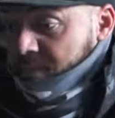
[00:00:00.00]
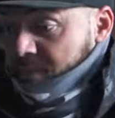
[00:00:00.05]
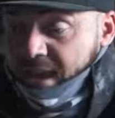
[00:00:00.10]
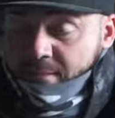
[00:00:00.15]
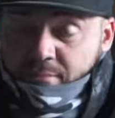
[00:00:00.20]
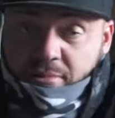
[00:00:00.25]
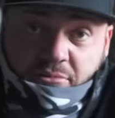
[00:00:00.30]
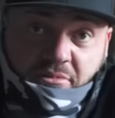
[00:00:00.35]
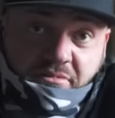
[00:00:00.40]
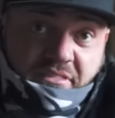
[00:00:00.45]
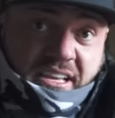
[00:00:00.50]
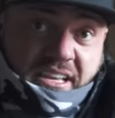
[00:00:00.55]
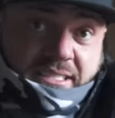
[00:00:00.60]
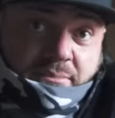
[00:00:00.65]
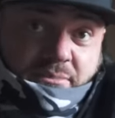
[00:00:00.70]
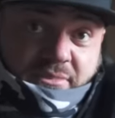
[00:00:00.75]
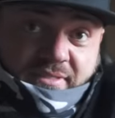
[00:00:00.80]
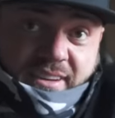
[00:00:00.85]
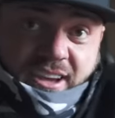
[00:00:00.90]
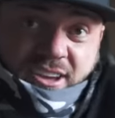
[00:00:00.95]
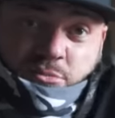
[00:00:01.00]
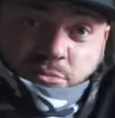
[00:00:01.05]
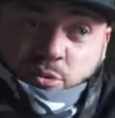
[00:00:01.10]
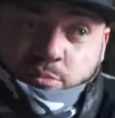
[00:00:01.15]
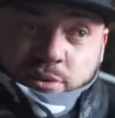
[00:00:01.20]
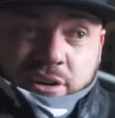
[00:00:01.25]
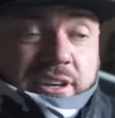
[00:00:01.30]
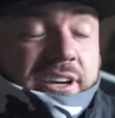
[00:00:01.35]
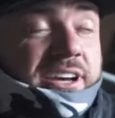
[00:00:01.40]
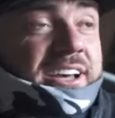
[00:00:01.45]
maybe we've got something valuable,
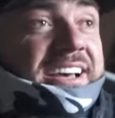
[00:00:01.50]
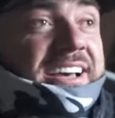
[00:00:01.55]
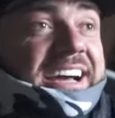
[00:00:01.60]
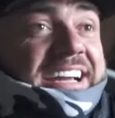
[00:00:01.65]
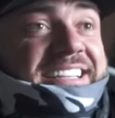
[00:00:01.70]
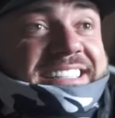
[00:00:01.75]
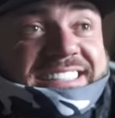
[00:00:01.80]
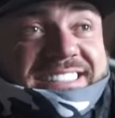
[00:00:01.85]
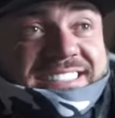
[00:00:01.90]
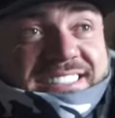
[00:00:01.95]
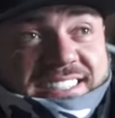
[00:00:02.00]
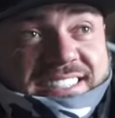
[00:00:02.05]
but I didn't